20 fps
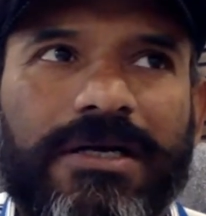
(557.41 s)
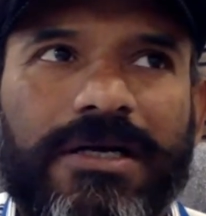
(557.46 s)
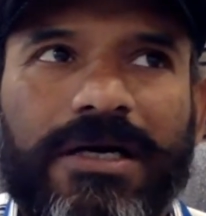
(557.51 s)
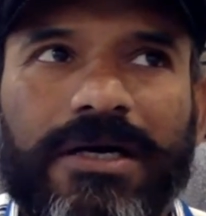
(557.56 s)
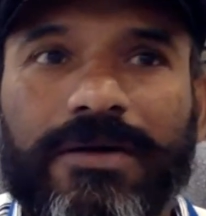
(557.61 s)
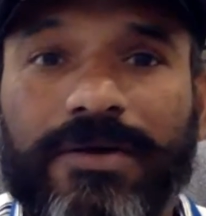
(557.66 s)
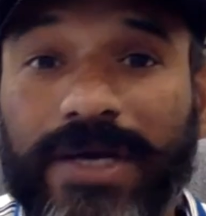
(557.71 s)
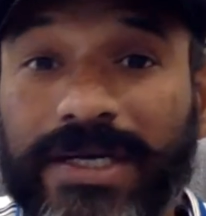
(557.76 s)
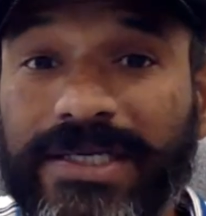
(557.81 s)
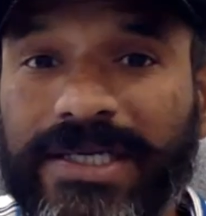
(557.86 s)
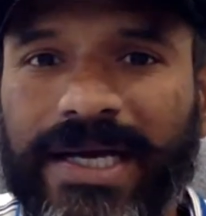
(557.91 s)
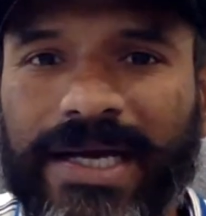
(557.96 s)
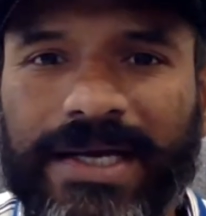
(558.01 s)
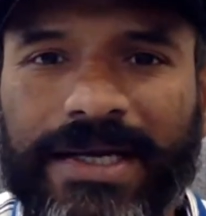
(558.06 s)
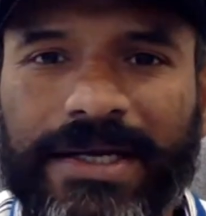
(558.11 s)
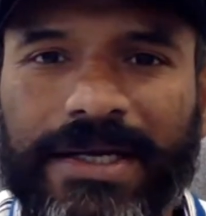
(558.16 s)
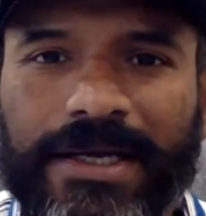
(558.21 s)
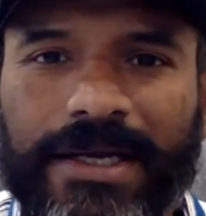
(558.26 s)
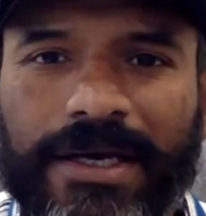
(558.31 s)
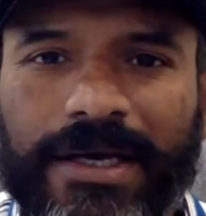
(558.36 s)
uh, right
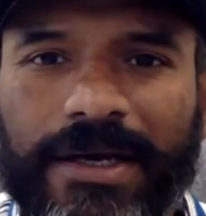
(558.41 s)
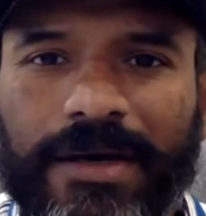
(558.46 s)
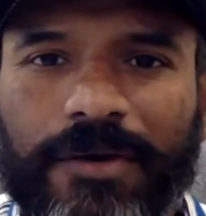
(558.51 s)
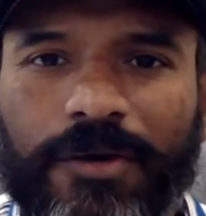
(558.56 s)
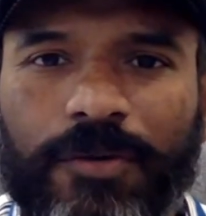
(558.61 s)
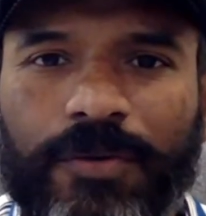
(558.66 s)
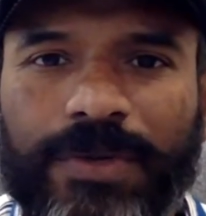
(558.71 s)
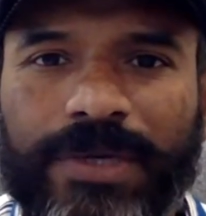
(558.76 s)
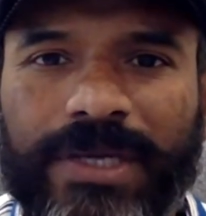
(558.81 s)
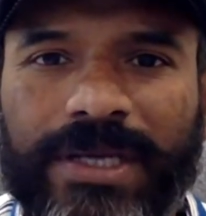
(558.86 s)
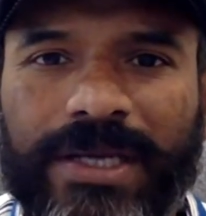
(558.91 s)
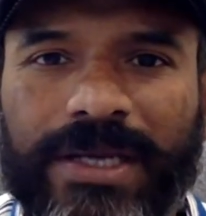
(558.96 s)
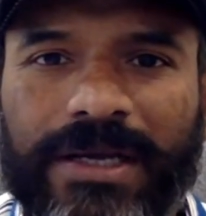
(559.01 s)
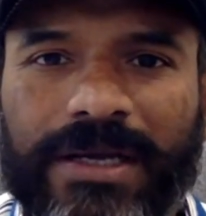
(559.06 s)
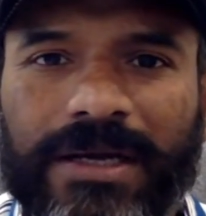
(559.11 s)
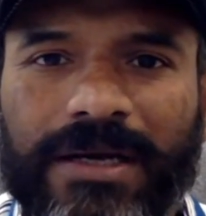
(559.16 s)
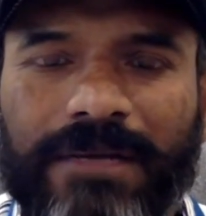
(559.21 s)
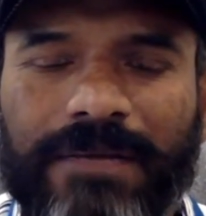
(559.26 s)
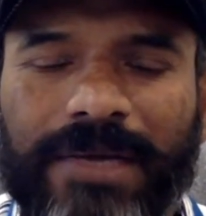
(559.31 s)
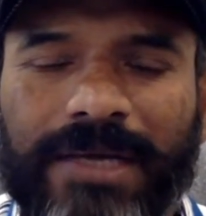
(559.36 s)
hand opening
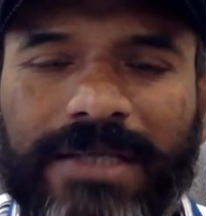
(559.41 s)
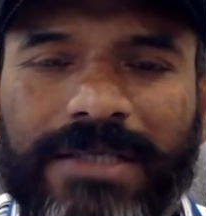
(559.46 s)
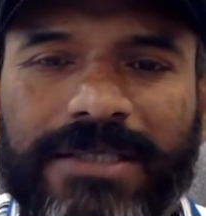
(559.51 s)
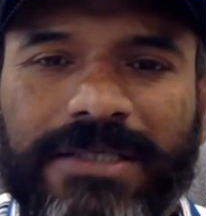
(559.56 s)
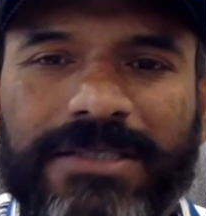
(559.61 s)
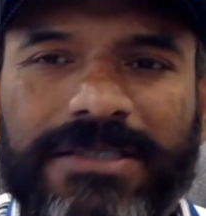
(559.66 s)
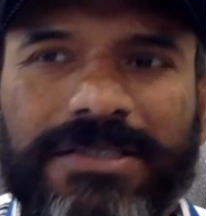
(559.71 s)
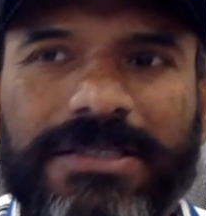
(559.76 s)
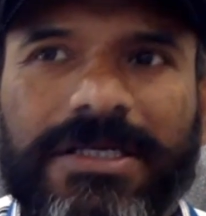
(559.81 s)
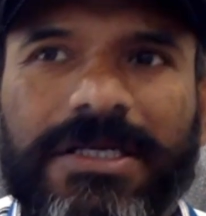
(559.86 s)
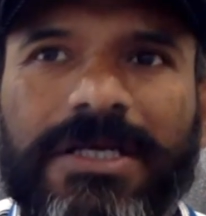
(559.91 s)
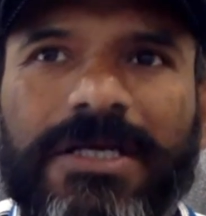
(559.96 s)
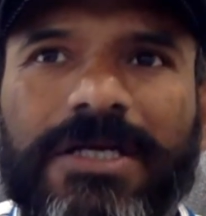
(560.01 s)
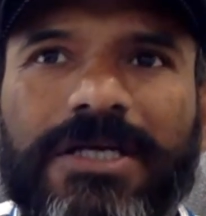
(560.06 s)
batters.